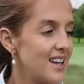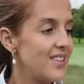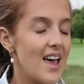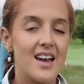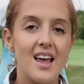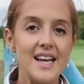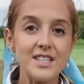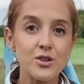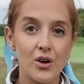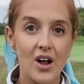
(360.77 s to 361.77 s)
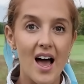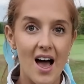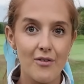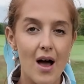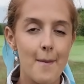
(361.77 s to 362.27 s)
then it's gonna
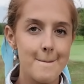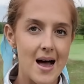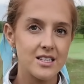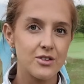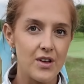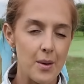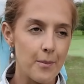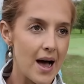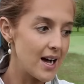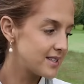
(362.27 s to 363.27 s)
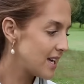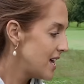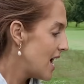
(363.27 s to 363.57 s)
have a massive impact.